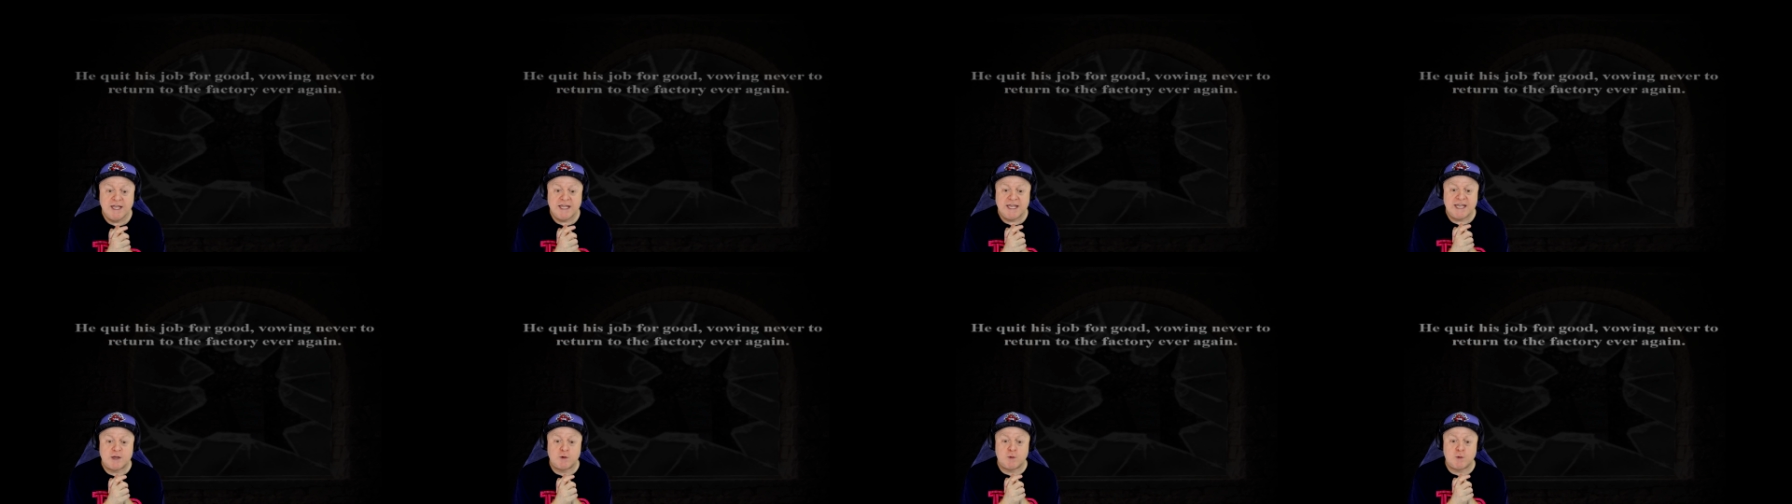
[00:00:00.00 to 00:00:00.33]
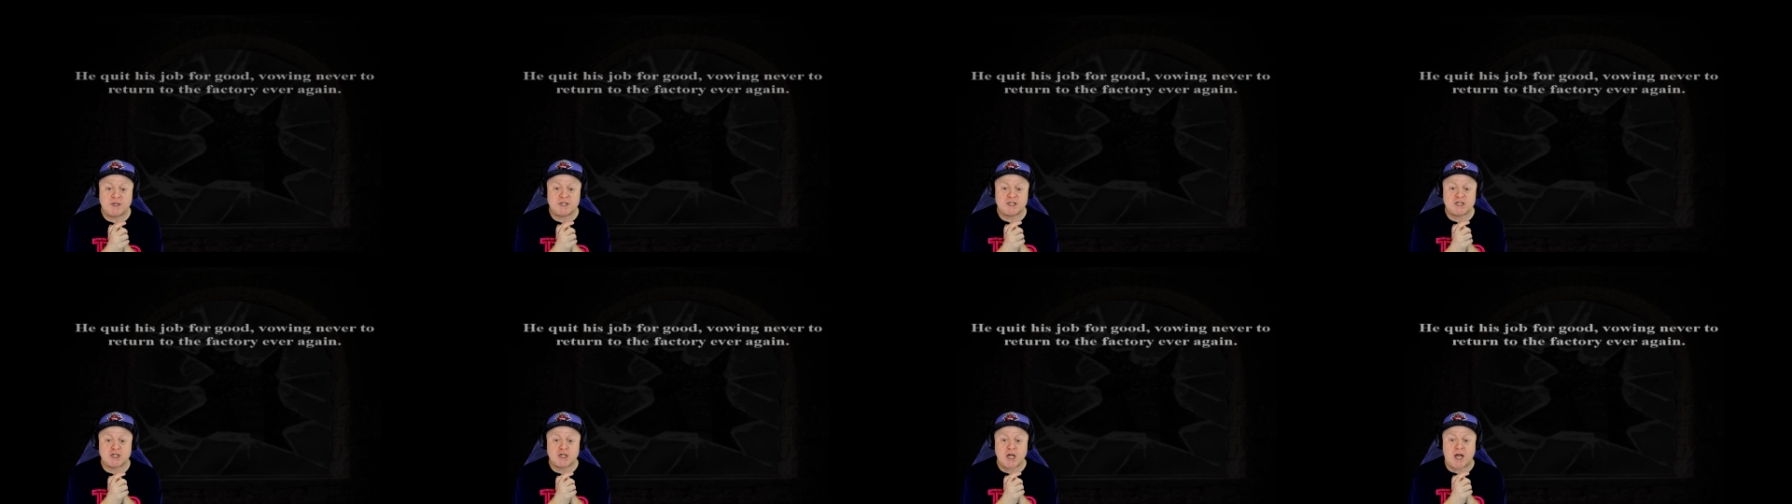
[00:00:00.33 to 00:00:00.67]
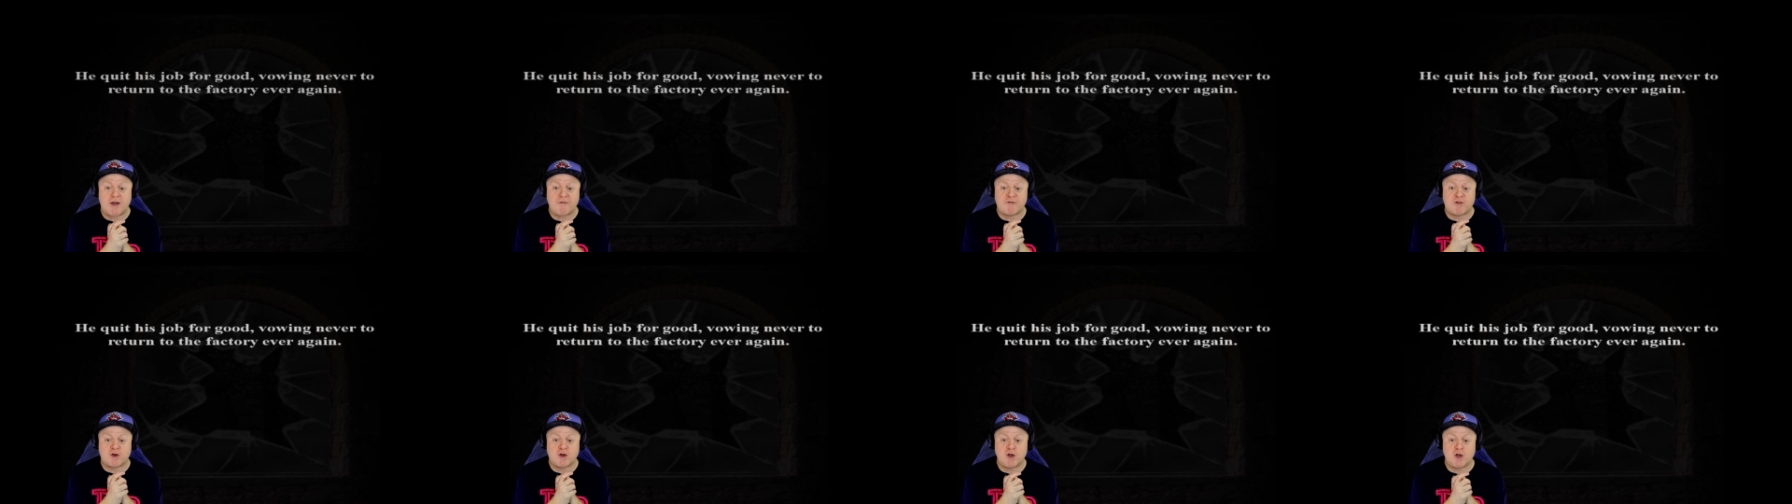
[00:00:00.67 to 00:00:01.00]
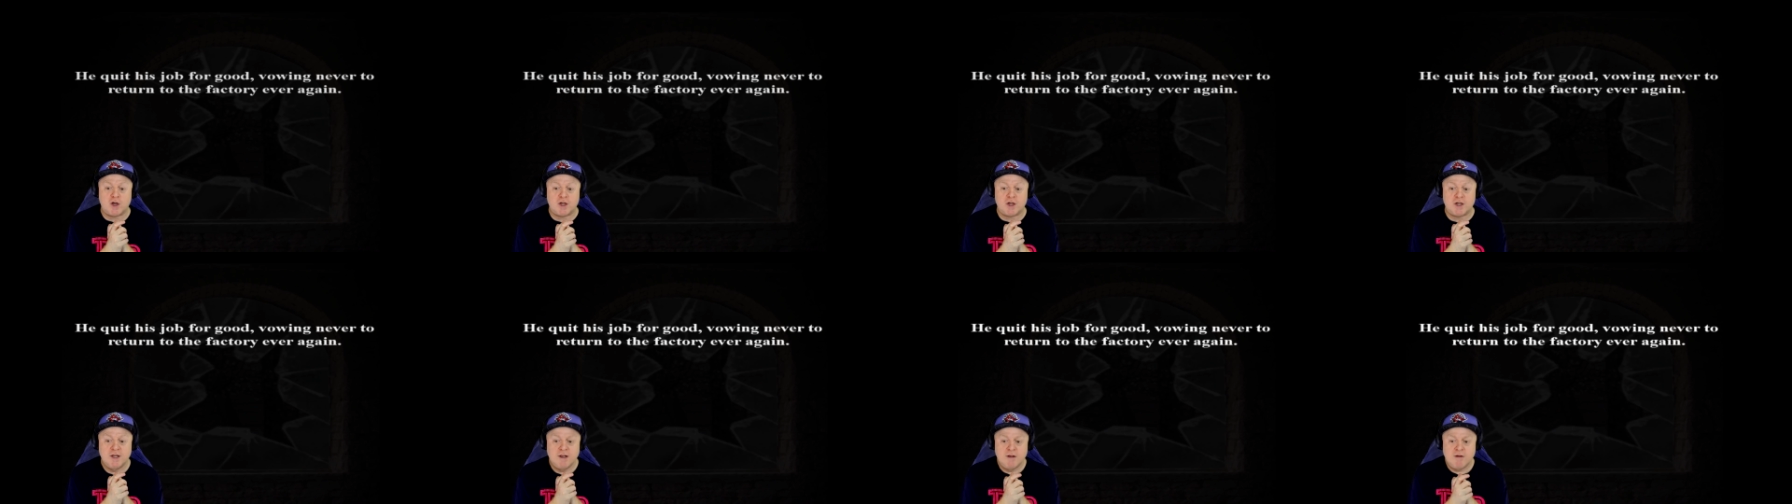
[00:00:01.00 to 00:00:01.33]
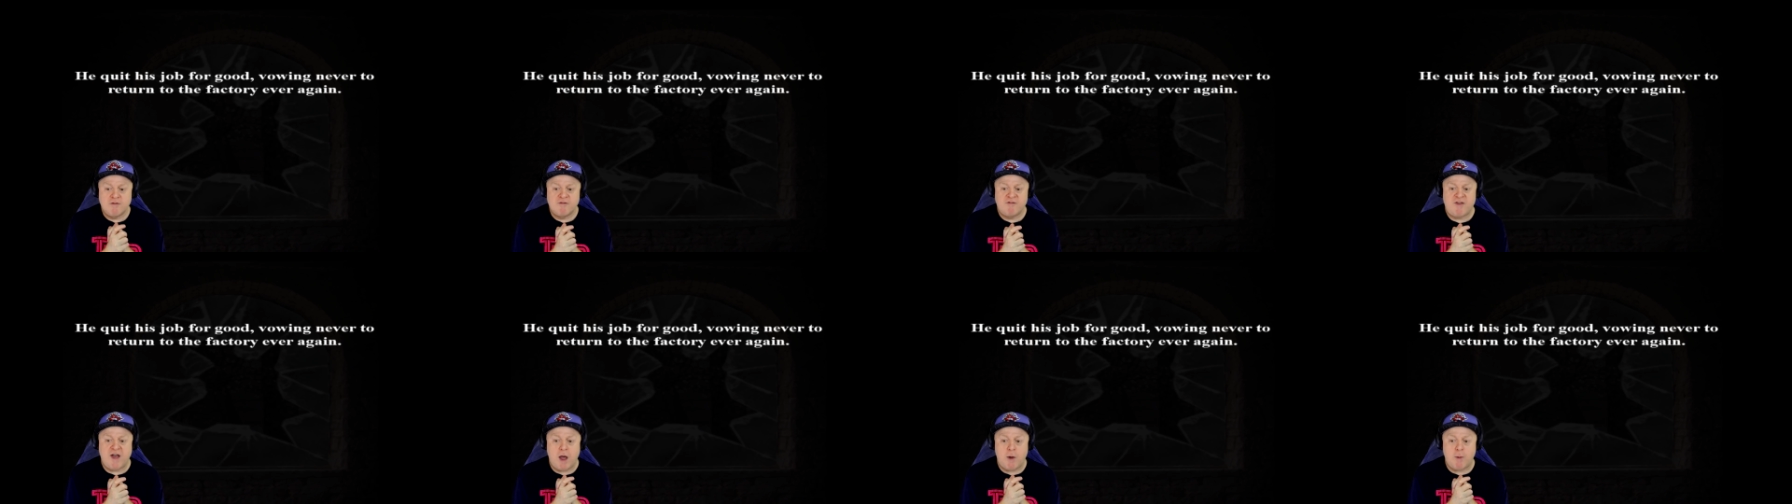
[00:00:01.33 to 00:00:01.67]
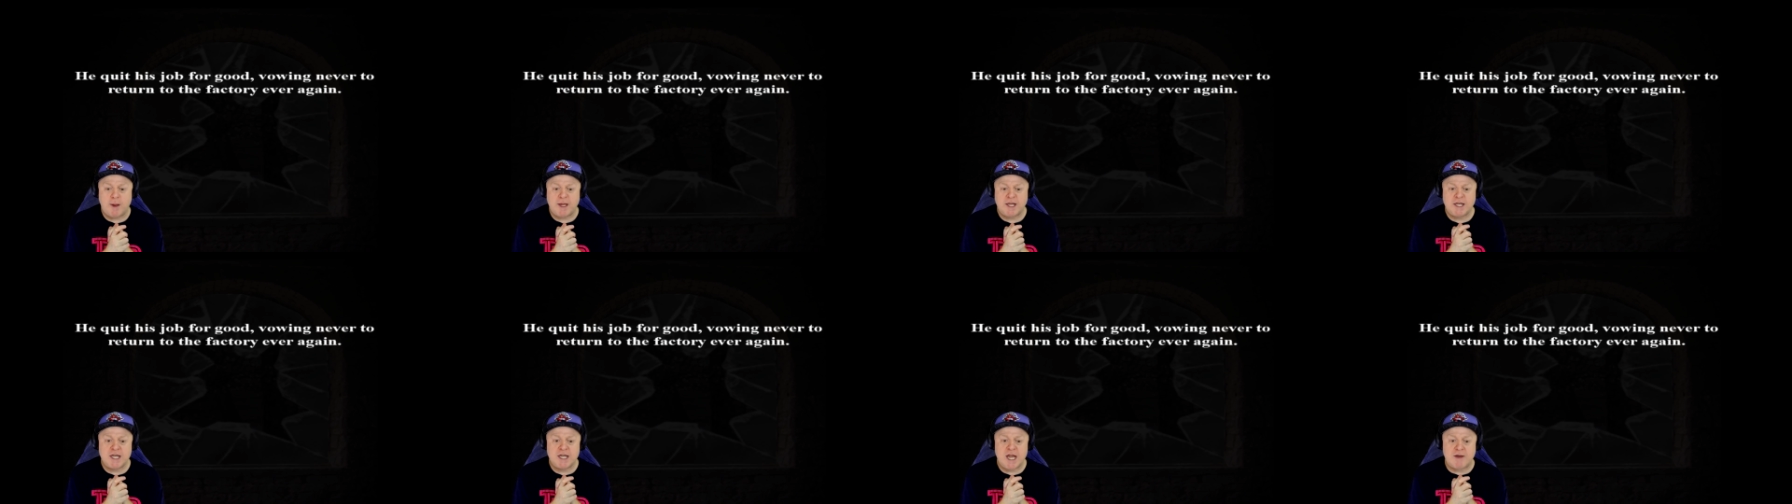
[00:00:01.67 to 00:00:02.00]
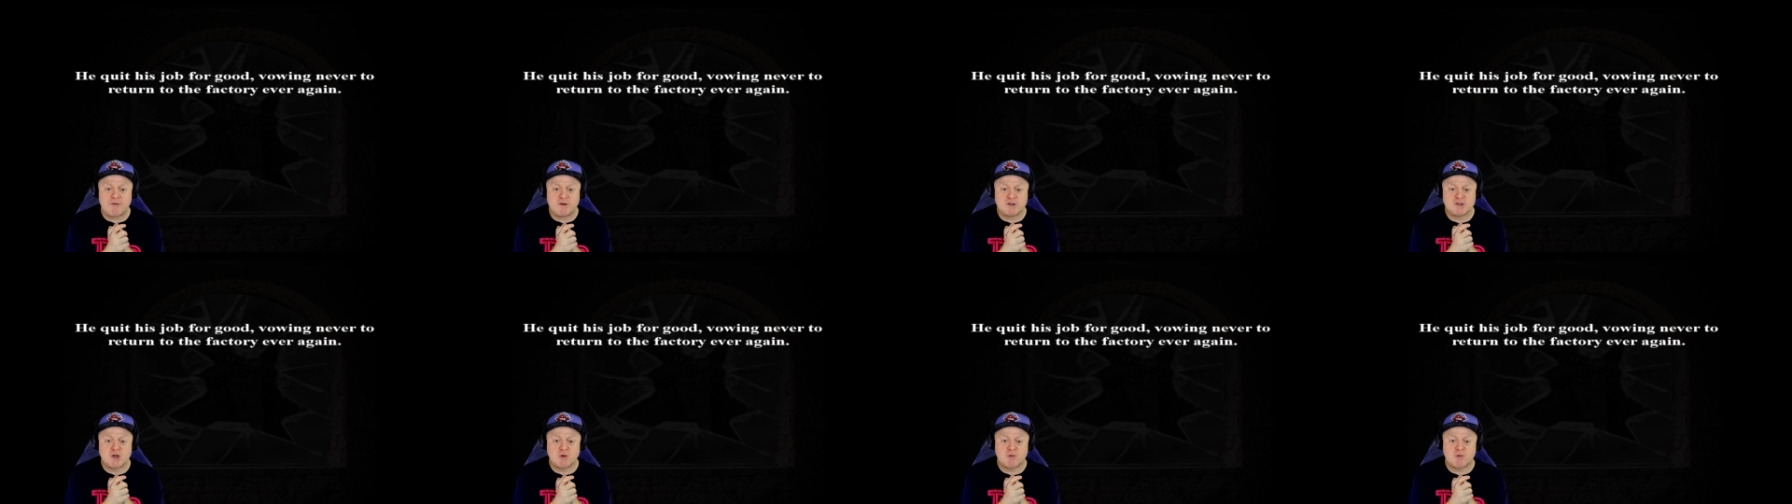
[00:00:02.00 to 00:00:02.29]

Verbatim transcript: He quit his job for good, vowing never